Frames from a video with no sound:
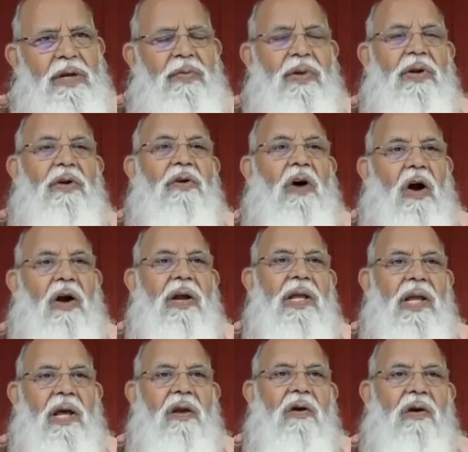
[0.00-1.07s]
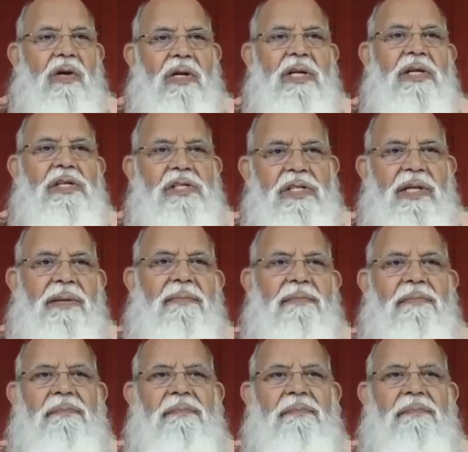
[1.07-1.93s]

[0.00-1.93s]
Even God cannot teach them.